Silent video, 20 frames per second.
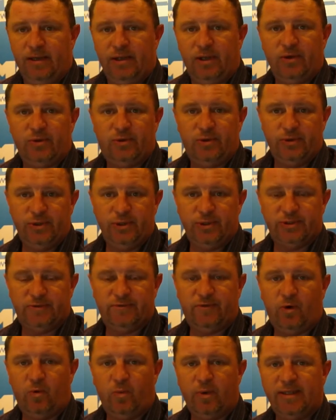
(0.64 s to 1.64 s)
Local
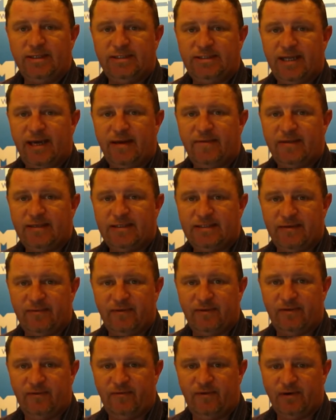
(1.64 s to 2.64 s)
news for Wednesday the
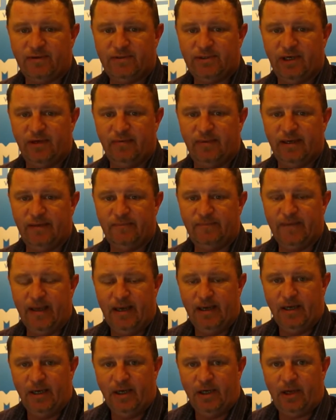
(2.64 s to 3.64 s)
7th of October.
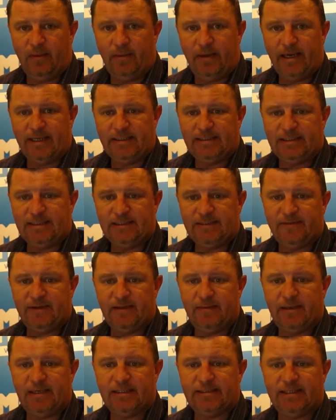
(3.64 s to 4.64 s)
Nominations for
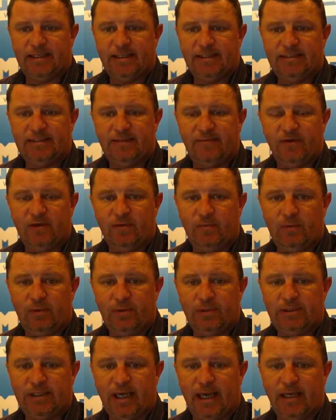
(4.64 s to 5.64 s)
the Mustard and Civic
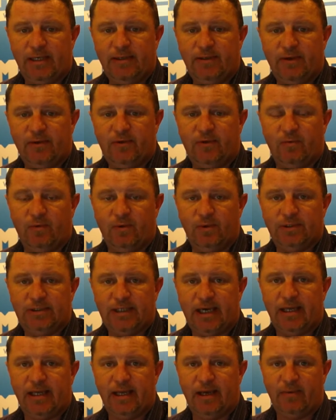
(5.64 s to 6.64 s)
Awards and Youth
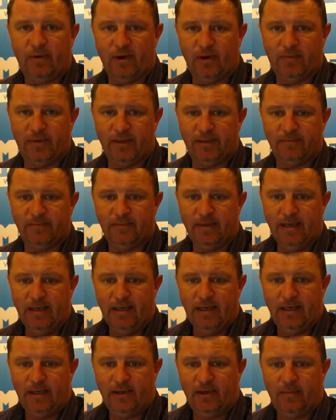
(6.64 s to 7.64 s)
Awards are now open.
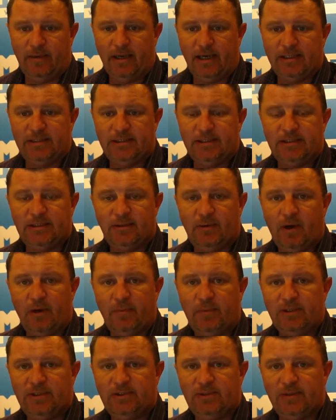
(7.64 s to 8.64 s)
Nominations are
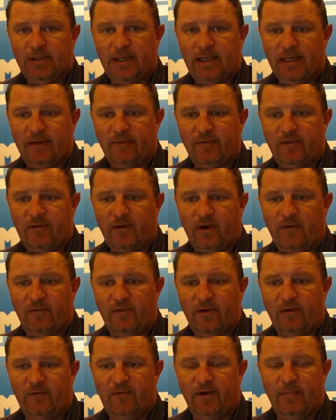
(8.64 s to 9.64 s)
open till the 11th
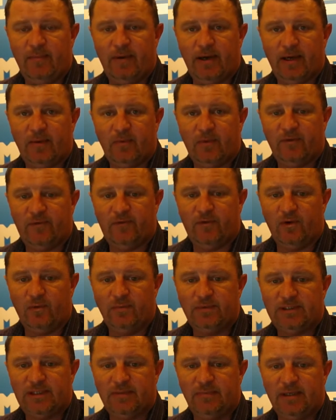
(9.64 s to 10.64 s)
of November, with
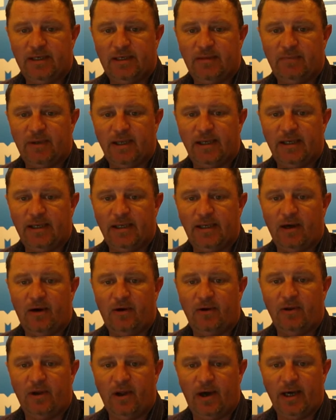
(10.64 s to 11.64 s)
forms can be completed
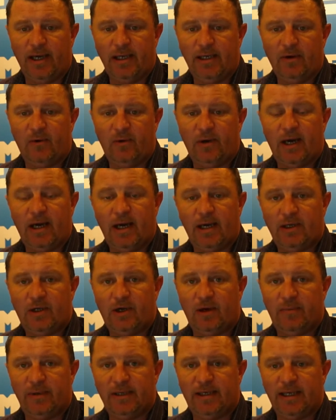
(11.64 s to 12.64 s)
online or a hard
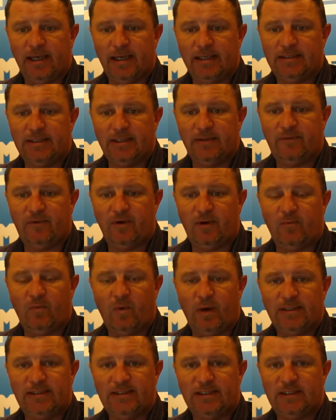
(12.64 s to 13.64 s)
copy collected from
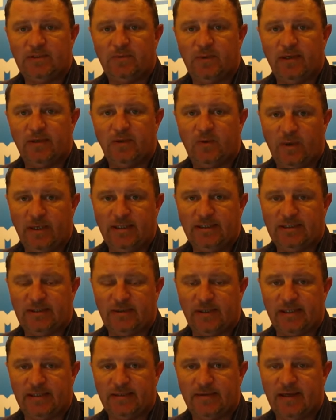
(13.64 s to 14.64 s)
161 Queen
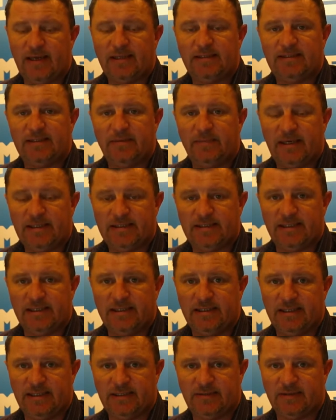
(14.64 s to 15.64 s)
Street, that's the Mustard
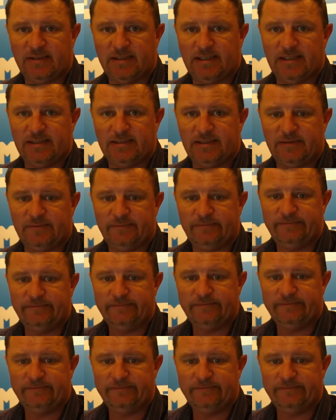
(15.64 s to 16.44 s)
and District Council.